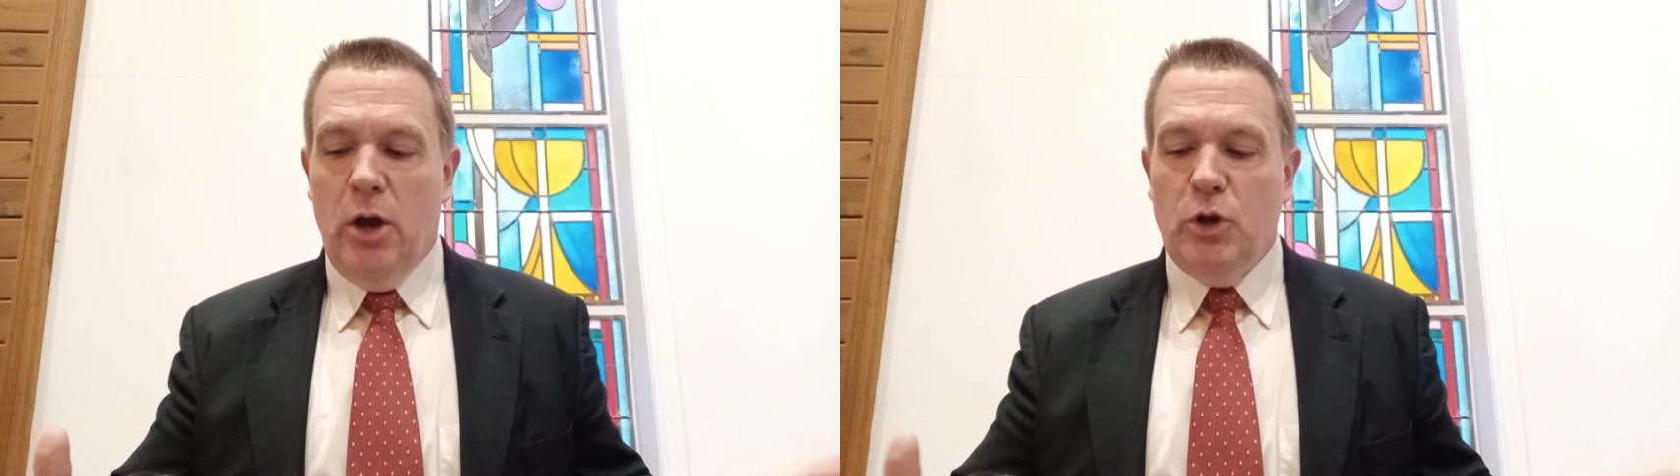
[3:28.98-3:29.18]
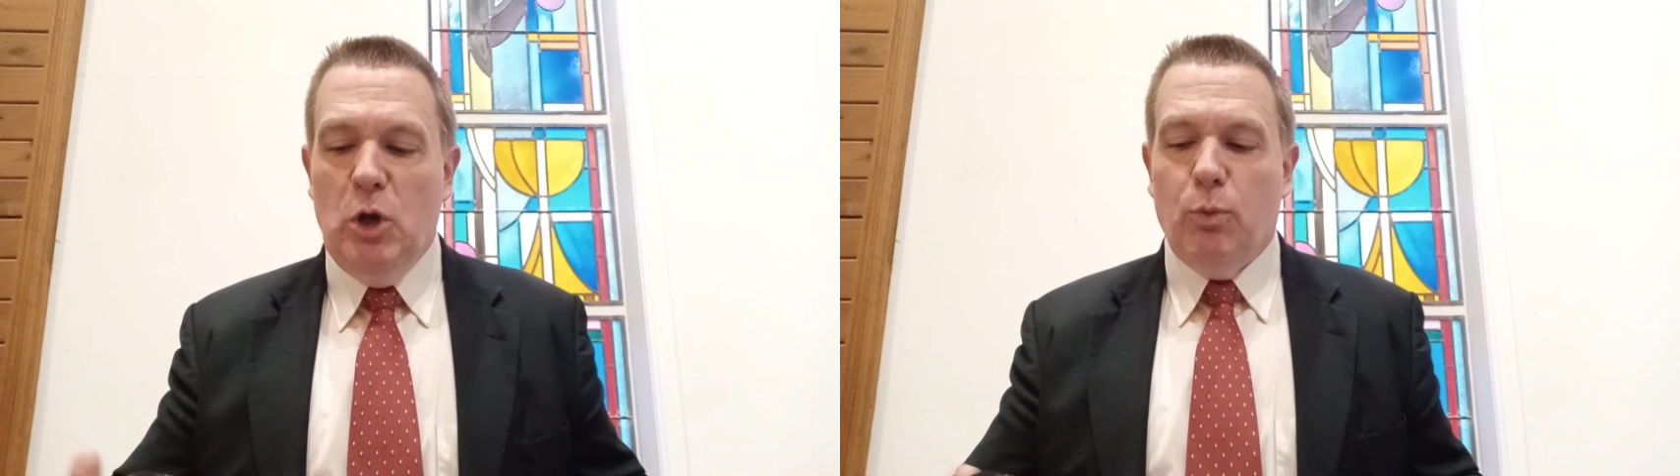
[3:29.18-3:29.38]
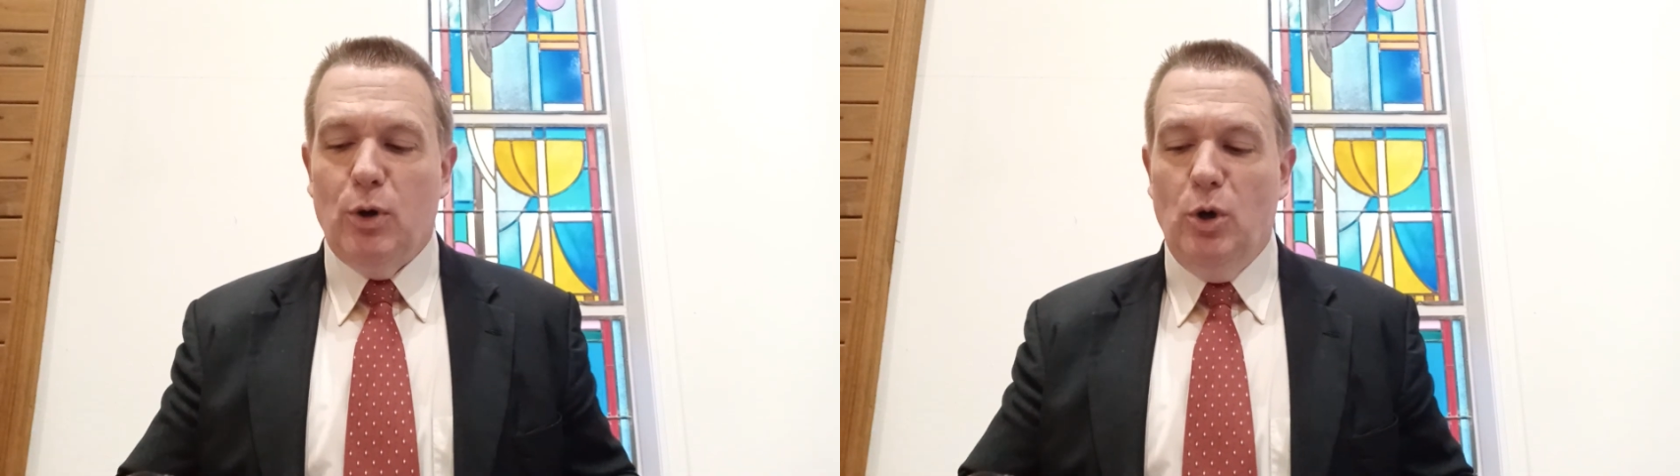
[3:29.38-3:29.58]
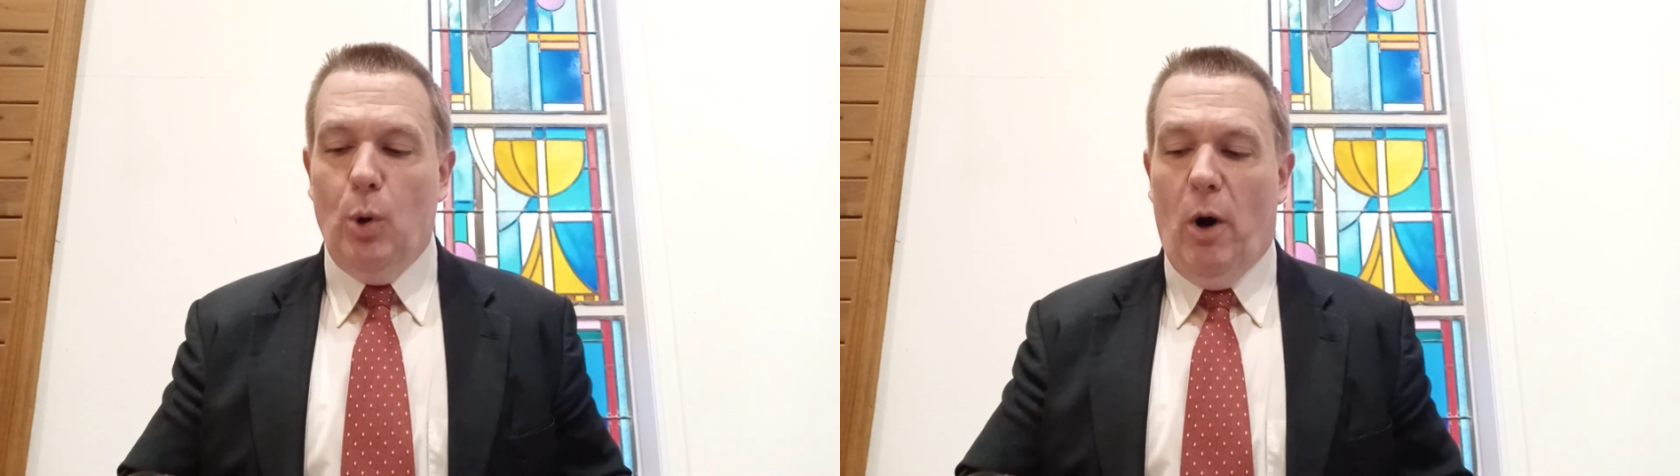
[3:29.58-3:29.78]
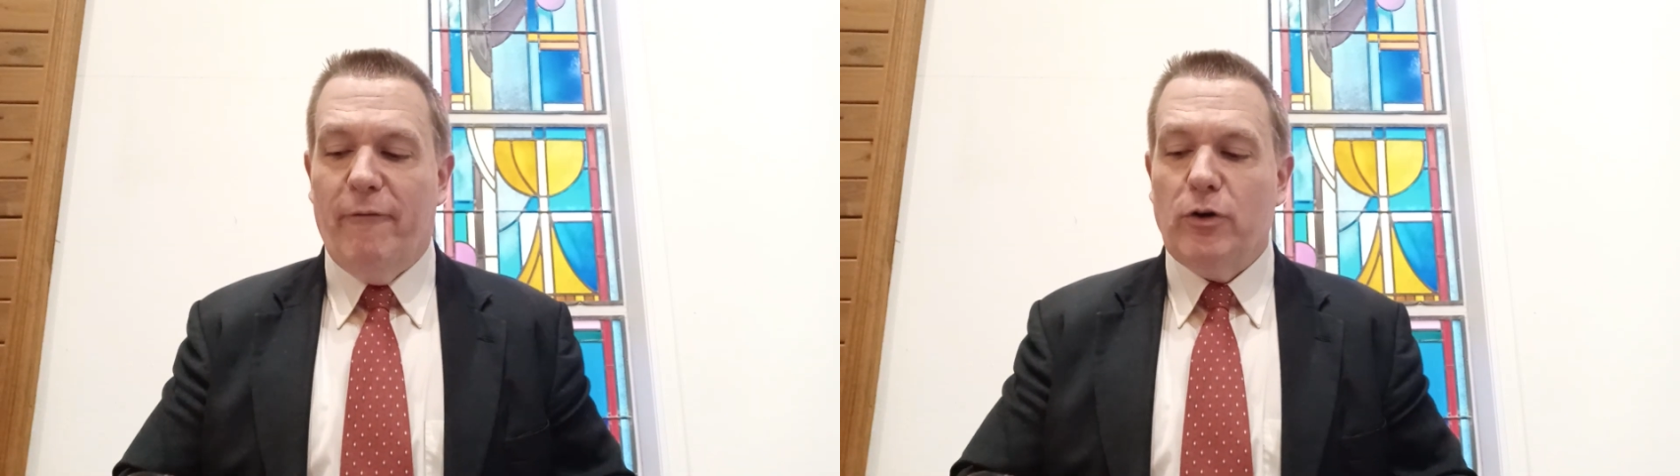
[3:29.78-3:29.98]
You
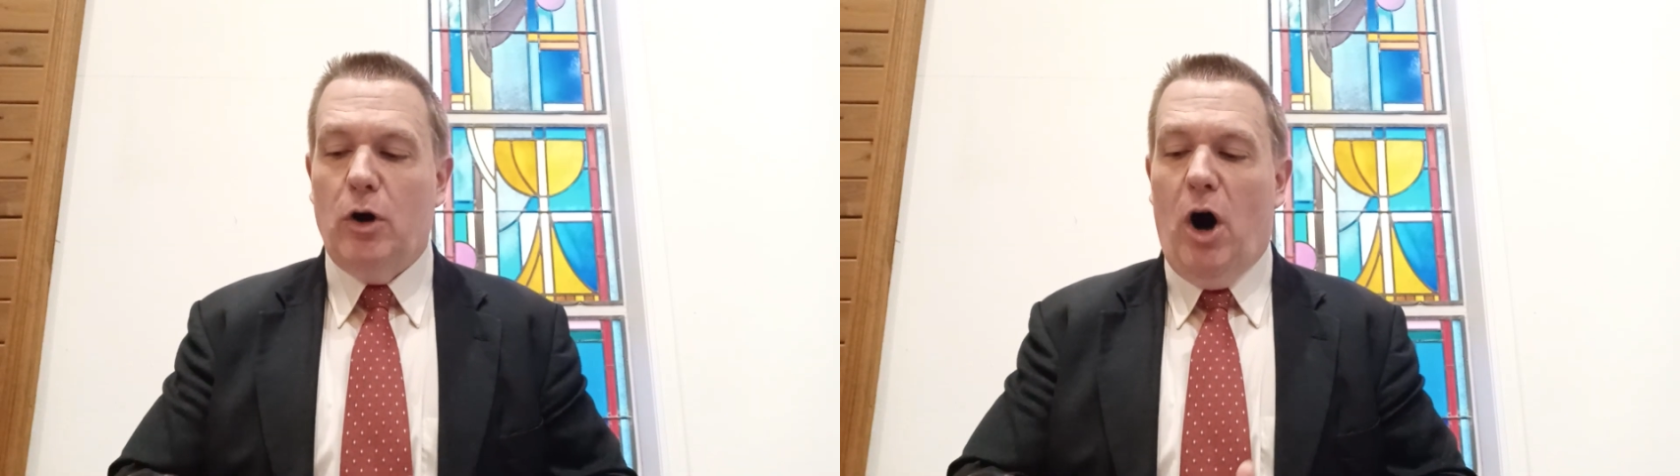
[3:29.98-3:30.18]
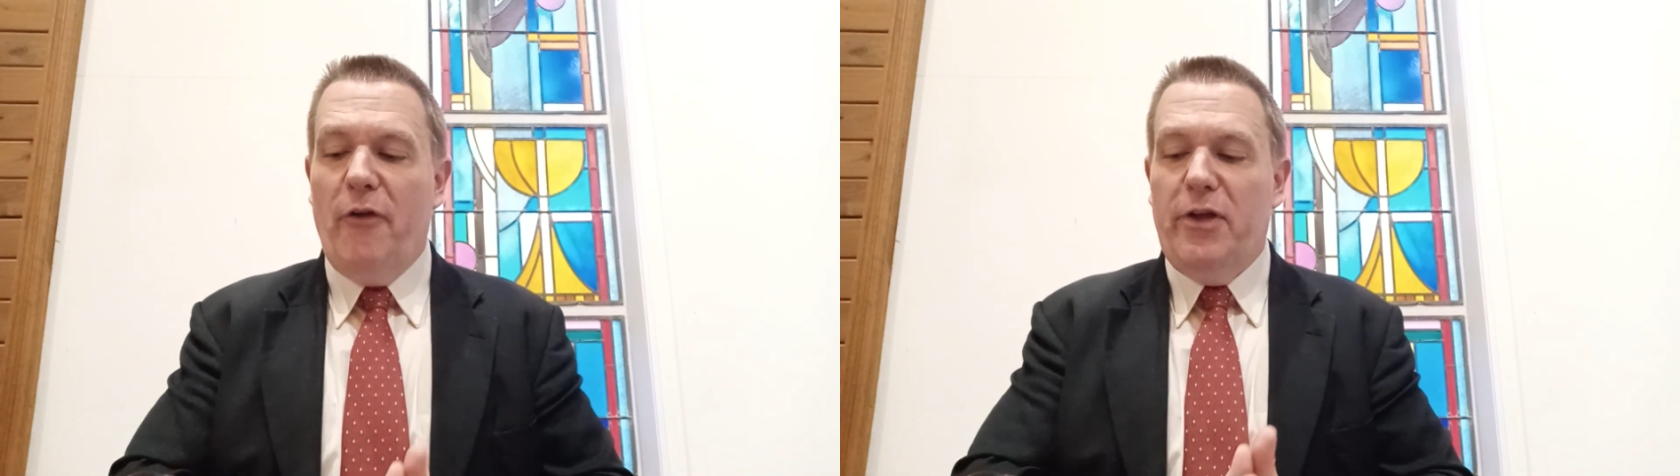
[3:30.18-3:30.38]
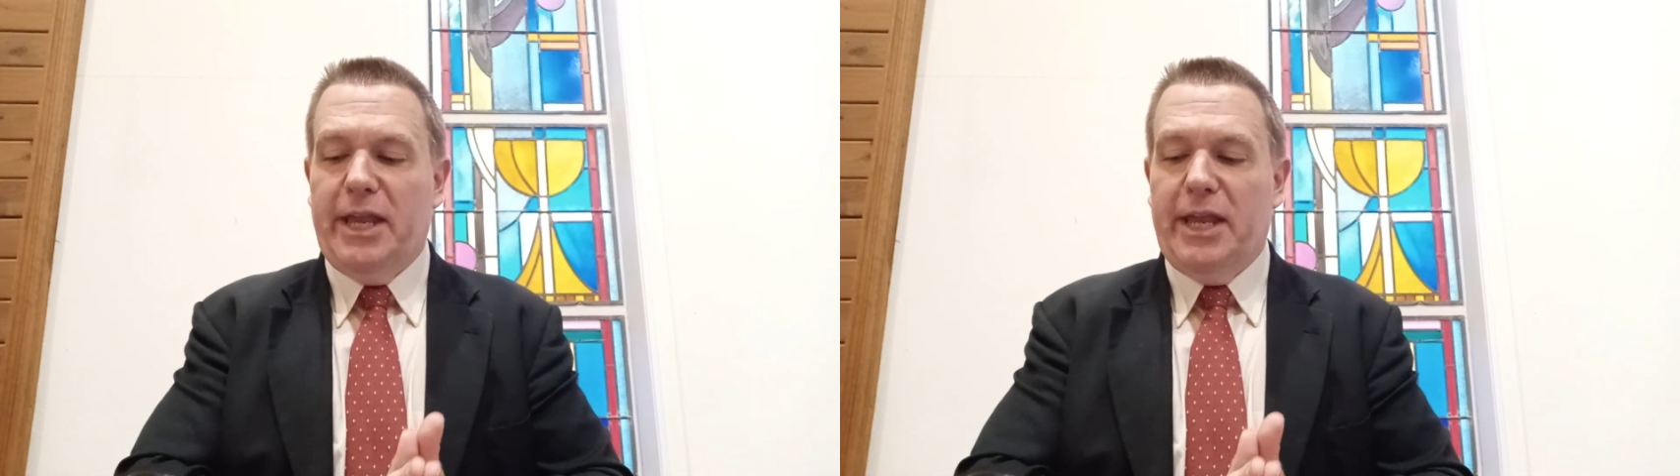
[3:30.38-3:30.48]
rule over all the